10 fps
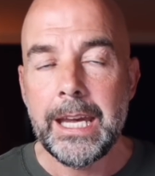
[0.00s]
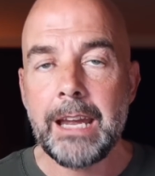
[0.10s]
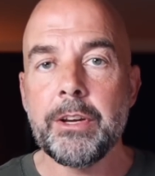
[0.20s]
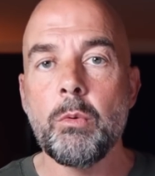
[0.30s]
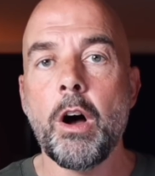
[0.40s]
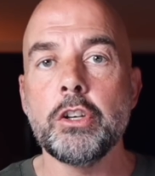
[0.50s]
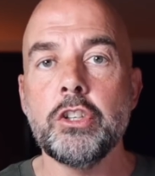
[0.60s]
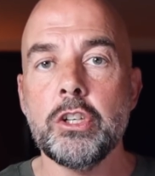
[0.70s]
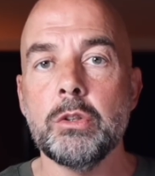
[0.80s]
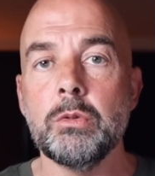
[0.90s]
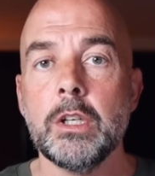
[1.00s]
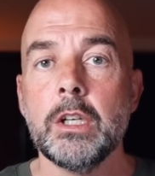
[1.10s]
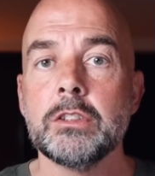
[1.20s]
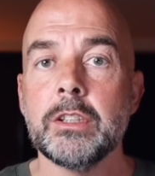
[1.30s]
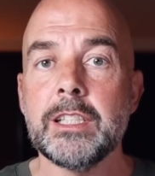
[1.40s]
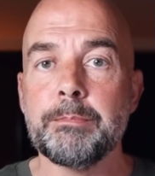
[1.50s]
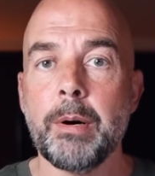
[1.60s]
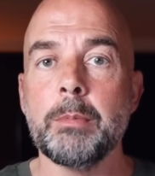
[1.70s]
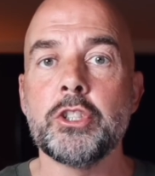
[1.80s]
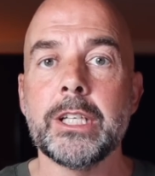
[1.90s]
If you are new to this
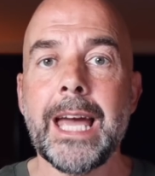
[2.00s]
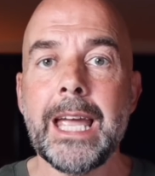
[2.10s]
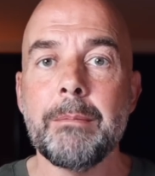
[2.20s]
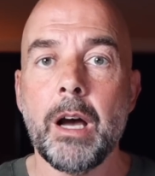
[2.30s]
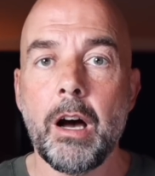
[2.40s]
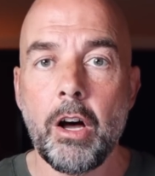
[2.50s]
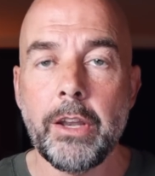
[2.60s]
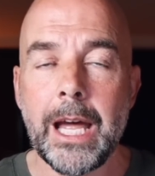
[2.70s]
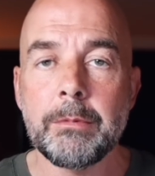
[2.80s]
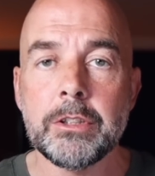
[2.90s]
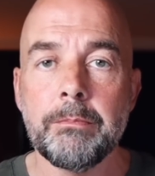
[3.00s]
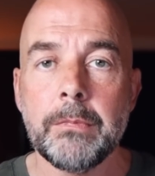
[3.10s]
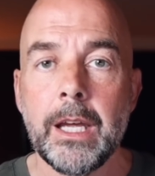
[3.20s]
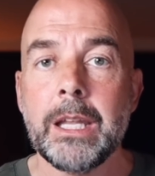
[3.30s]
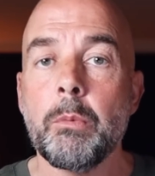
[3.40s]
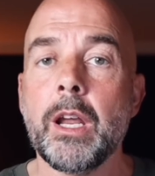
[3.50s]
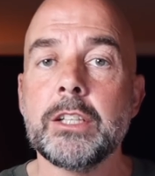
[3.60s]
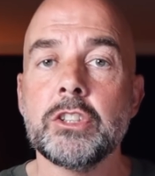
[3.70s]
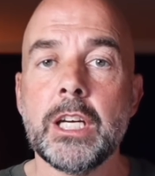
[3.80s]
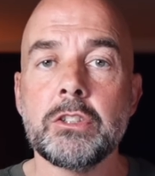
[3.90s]
publishing game on Amazon, then what I
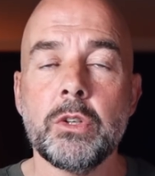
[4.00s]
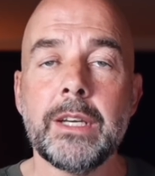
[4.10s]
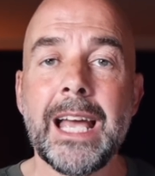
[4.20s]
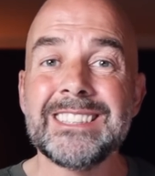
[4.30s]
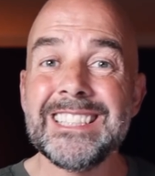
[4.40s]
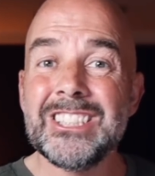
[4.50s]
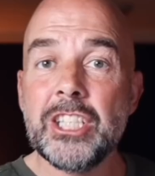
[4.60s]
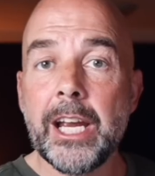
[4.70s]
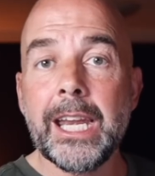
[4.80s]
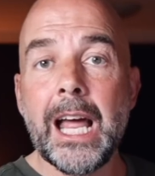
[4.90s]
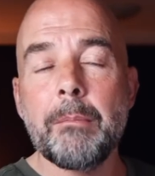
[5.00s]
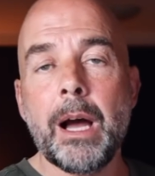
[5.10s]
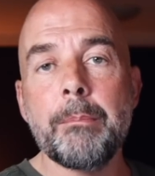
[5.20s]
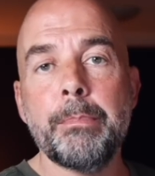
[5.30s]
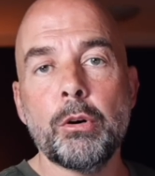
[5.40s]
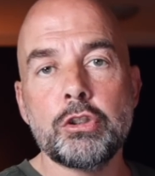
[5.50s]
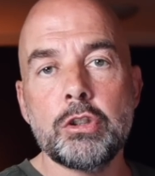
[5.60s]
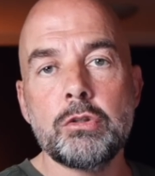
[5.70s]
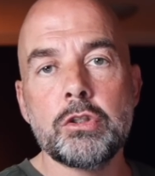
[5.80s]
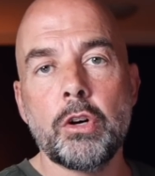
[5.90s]
suggest doing next is checking out my book
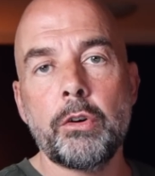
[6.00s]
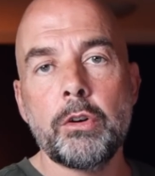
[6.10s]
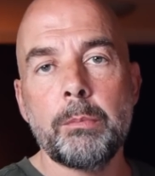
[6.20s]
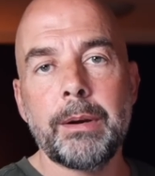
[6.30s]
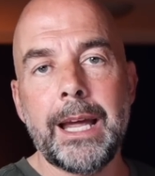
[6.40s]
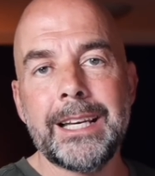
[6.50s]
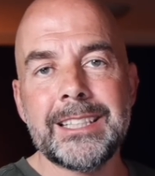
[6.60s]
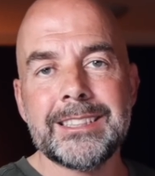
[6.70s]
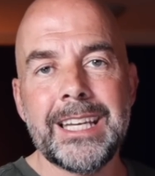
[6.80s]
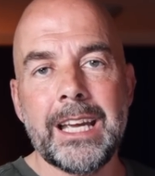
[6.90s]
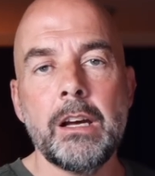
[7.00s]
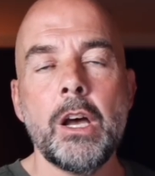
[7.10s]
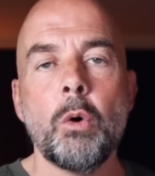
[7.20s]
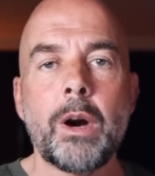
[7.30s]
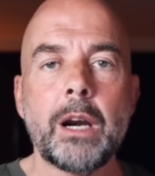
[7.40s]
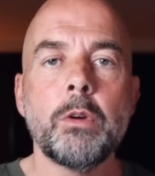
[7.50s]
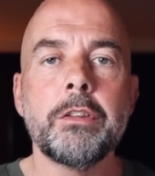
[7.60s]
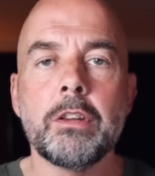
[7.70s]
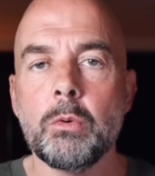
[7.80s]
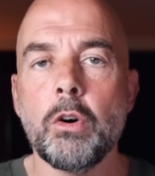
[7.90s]
tutorial playlist here, where I run
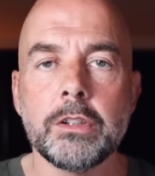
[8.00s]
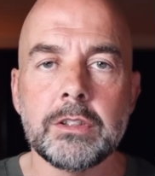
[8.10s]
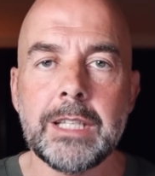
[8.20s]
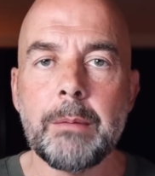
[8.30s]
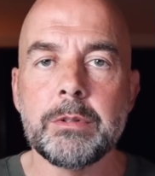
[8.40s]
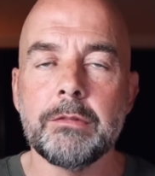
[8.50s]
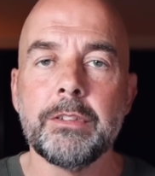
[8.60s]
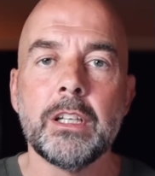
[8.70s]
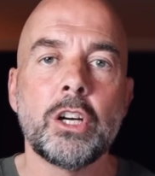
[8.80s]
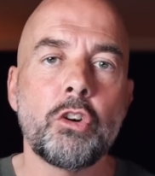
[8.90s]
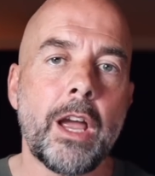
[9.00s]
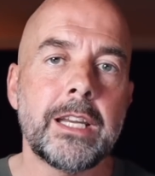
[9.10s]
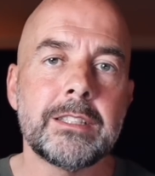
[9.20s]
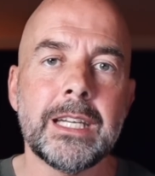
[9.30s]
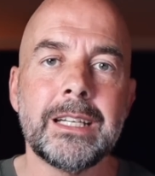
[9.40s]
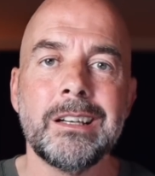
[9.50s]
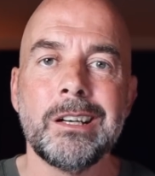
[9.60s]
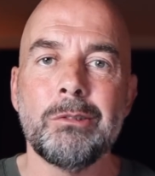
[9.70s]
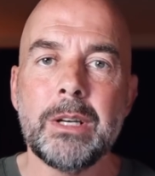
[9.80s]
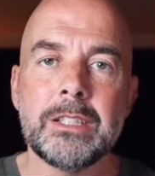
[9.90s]
through all the steps of creating,
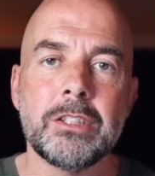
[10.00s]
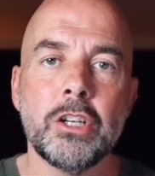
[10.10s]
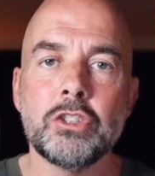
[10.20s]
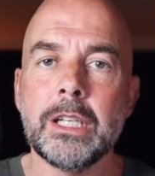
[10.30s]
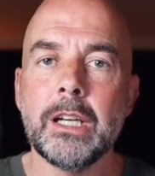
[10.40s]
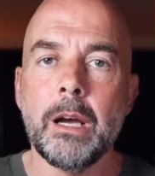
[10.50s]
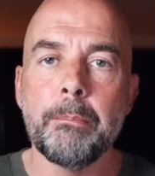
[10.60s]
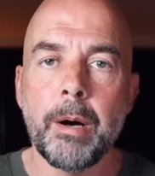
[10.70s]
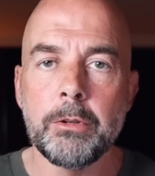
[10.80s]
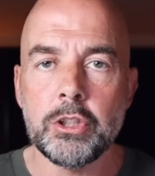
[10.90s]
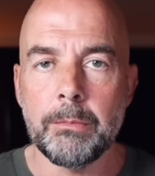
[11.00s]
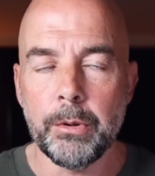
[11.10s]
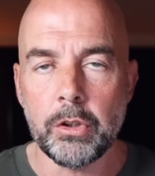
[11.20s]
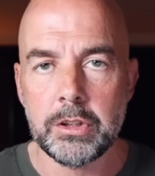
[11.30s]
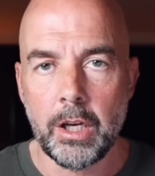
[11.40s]
researching, and publishing books